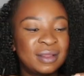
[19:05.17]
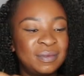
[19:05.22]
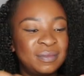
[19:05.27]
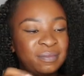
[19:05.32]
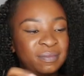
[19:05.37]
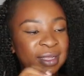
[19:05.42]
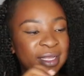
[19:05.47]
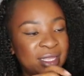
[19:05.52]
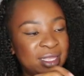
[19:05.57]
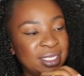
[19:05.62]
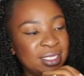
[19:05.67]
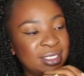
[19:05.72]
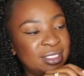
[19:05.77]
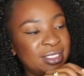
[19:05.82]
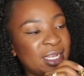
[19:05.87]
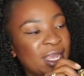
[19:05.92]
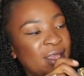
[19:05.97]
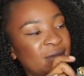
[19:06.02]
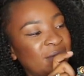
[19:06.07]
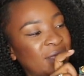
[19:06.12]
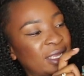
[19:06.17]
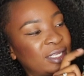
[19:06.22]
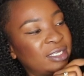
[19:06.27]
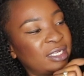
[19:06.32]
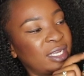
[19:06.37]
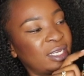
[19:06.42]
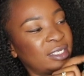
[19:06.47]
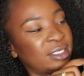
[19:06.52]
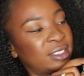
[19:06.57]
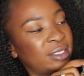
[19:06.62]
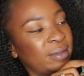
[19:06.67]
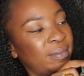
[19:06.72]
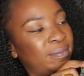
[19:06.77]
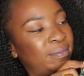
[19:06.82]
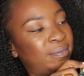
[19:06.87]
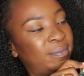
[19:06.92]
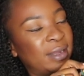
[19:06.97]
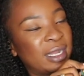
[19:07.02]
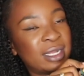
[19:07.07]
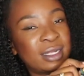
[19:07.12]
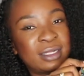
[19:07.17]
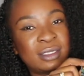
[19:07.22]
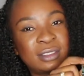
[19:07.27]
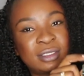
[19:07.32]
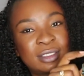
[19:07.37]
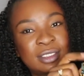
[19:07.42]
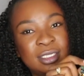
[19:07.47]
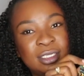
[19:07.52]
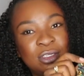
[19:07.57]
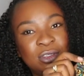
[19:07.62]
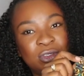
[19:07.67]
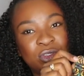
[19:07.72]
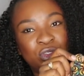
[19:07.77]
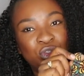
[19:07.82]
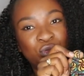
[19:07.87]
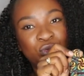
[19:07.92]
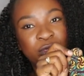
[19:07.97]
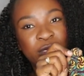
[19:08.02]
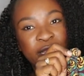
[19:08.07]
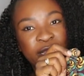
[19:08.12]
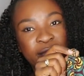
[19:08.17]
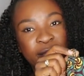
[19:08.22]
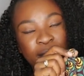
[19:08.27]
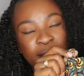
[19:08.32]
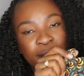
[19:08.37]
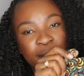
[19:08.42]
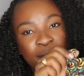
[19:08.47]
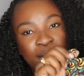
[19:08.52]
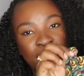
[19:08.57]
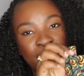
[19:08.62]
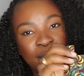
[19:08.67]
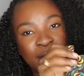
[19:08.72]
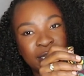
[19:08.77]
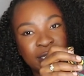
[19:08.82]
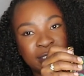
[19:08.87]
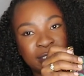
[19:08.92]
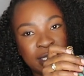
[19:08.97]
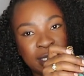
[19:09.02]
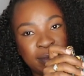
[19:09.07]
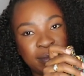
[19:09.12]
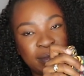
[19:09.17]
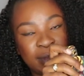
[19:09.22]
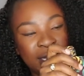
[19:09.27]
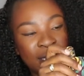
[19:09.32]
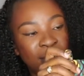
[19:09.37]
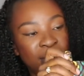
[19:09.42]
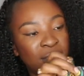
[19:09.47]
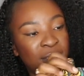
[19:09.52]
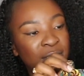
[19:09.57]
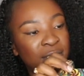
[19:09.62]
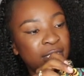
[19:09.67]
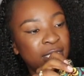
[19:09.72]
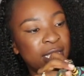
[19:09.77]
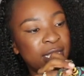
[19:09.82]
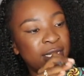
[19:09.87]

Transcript: but this time I changed the buckles into like a plastic buckles,